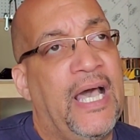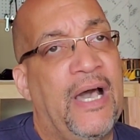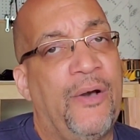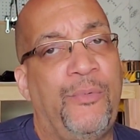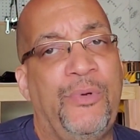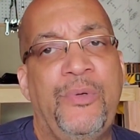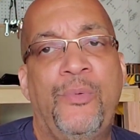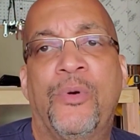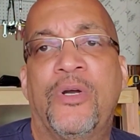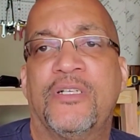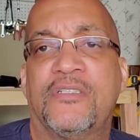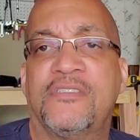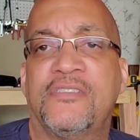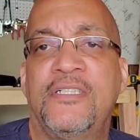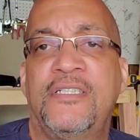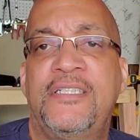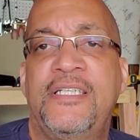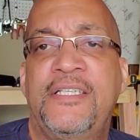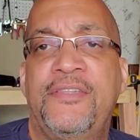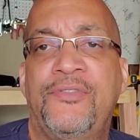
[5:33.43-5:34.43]
we worked
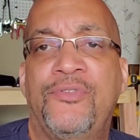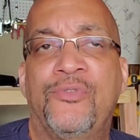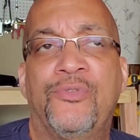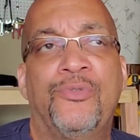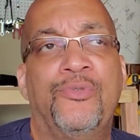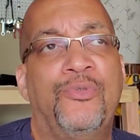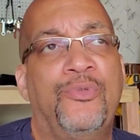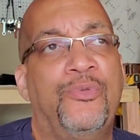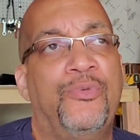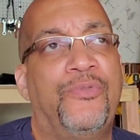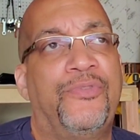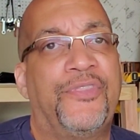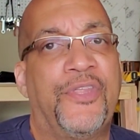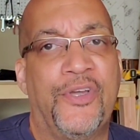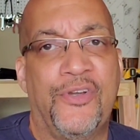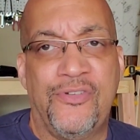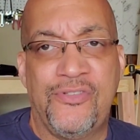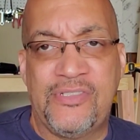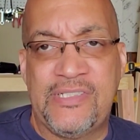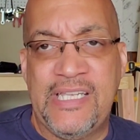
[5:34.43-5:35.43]
Sunday through
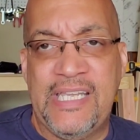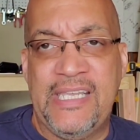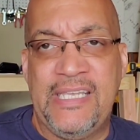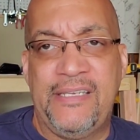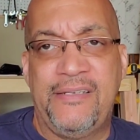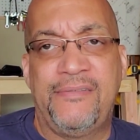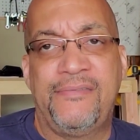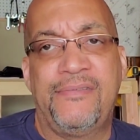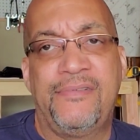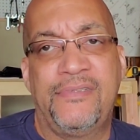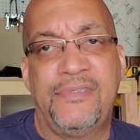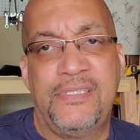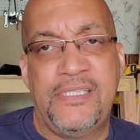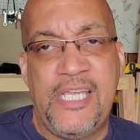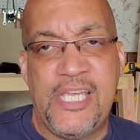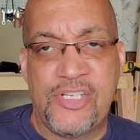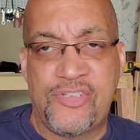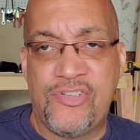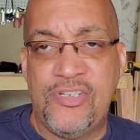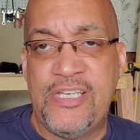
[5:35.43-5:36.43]
Thursday,
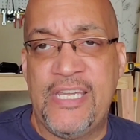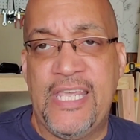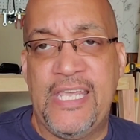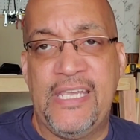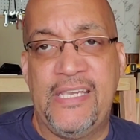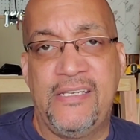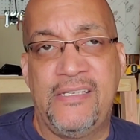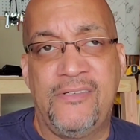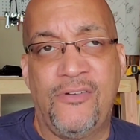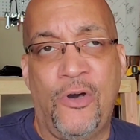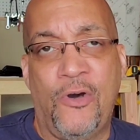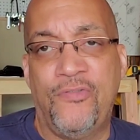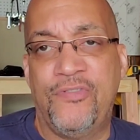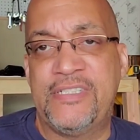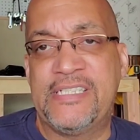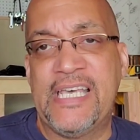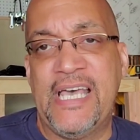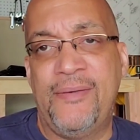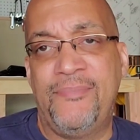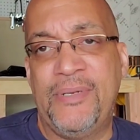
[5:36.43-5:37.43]
extra day,
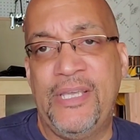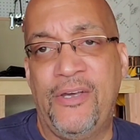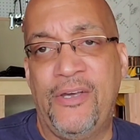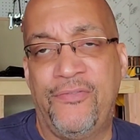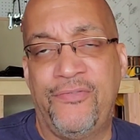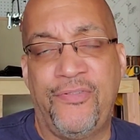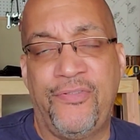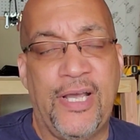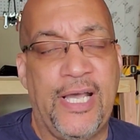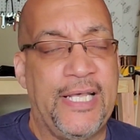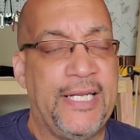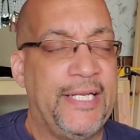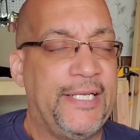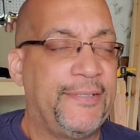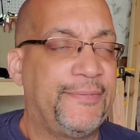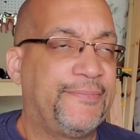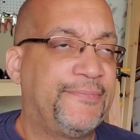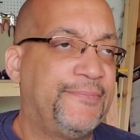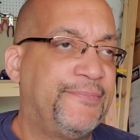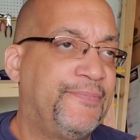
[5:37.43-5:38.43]
overtime day on Friday.
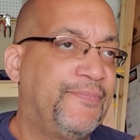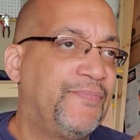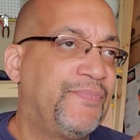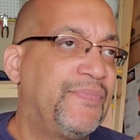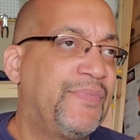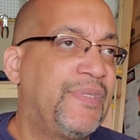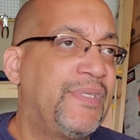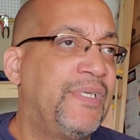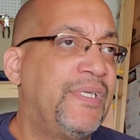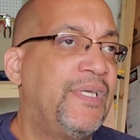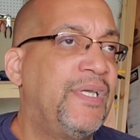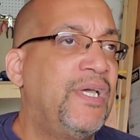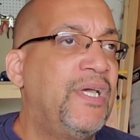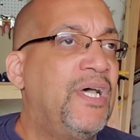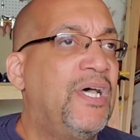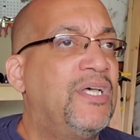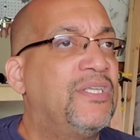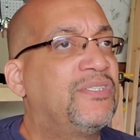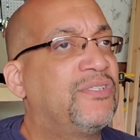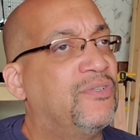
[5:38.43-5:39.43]

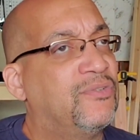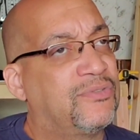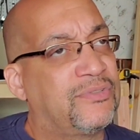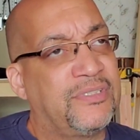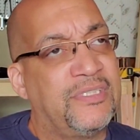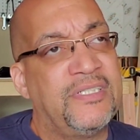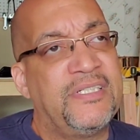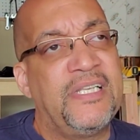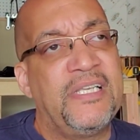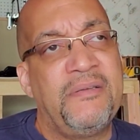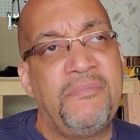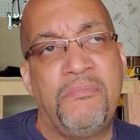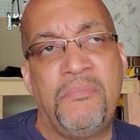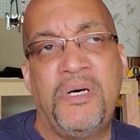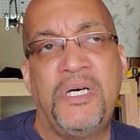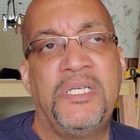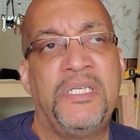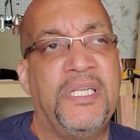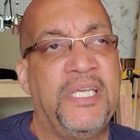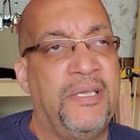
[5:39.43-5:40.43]
So Sunday,
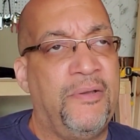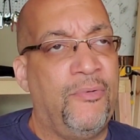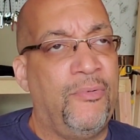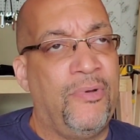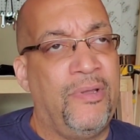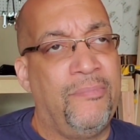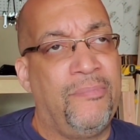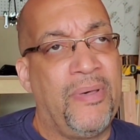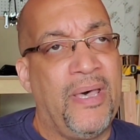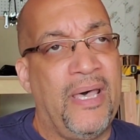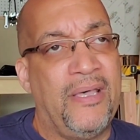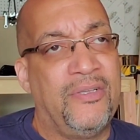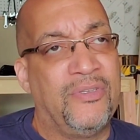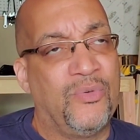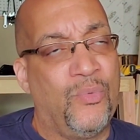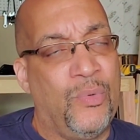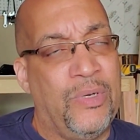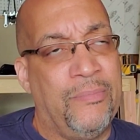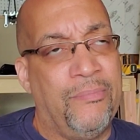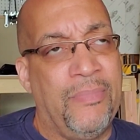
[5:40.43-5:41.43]
Monday went
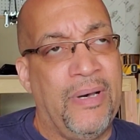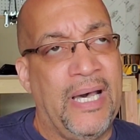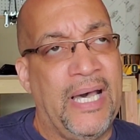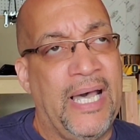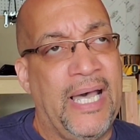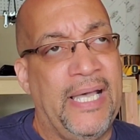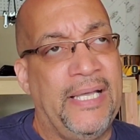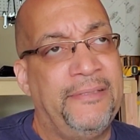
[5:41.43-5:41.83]
by.